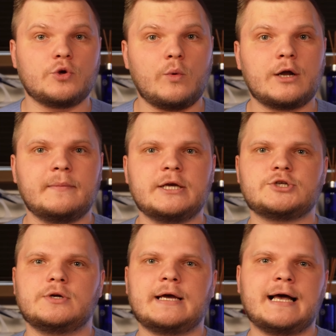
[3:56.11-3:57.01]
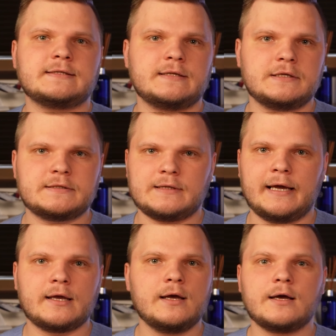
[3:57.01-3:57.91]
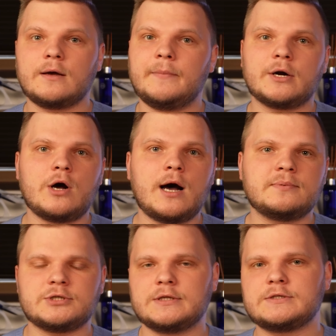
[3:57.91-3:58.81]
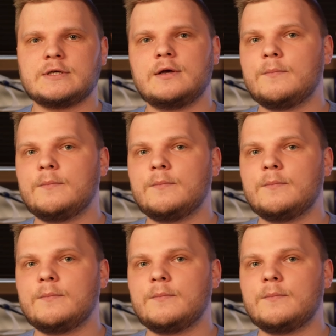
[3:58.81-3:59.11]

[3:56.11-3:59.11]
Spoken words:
you want to make sure it has things like compare options,